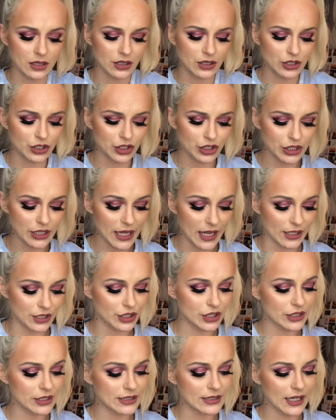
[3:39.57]

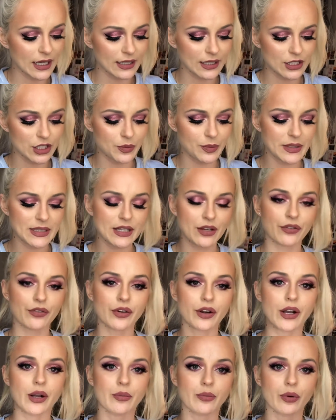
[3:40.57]
she decided to be
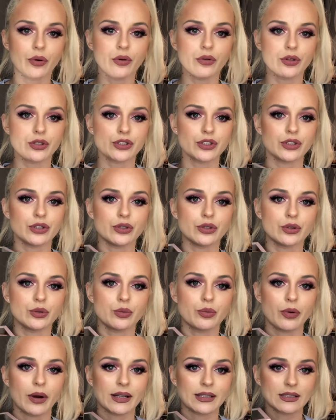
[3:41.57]
different and put the two
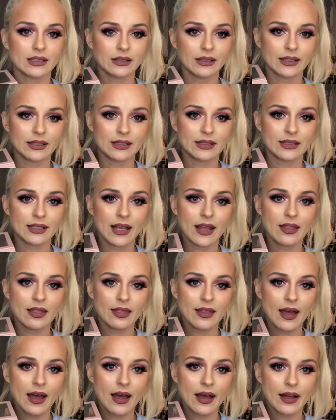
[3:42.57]
pressed glitters in
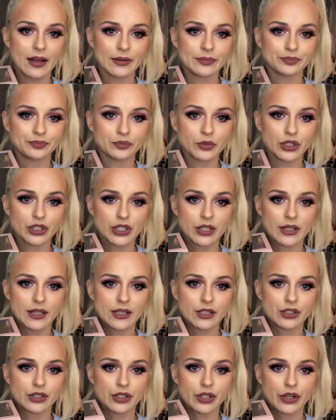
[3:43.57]
there, which are
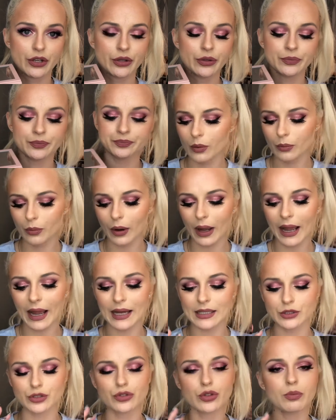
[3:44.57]
these two. But I
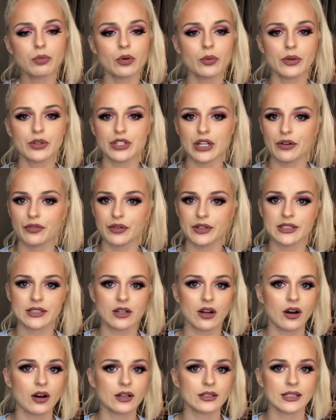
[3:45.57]
had trouble with Jeffree
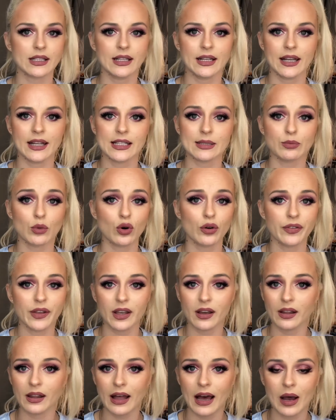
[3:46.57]
Star's in his Morphe
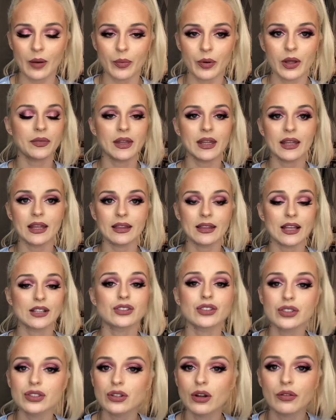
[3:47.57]
collab. They're
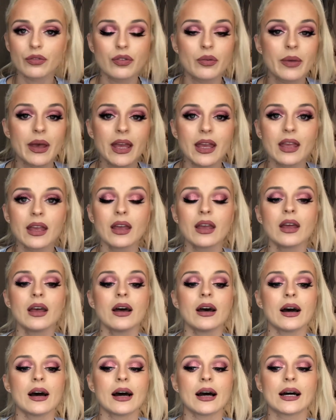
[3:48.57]
just not for me,
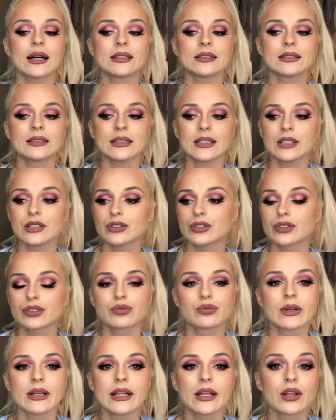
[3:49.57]
and it just
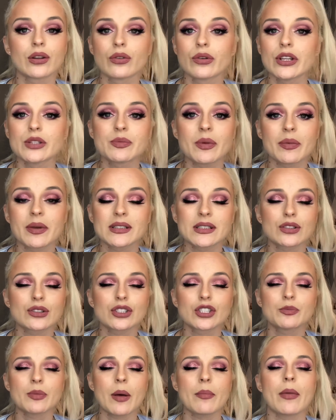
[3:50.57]
really annoys me because I just
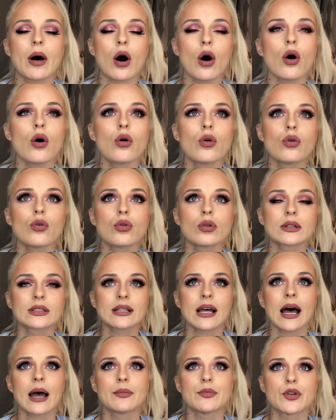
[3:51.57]
spend my whole
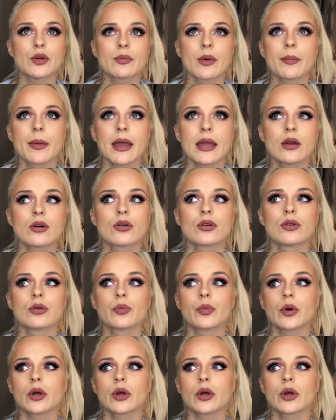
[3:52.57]
time doing my makeup,